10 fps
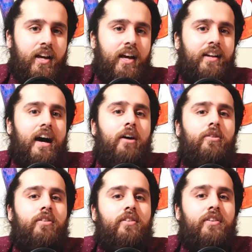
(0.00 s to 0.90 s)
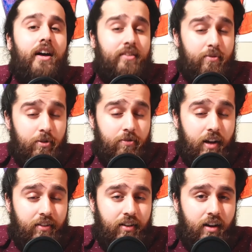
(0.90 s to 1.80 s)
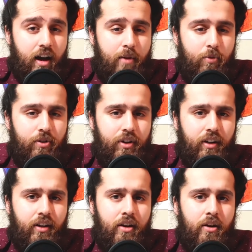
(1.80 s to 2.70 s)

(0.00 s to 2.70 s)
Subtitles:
And now, as I'm reflecting, I'm wondering,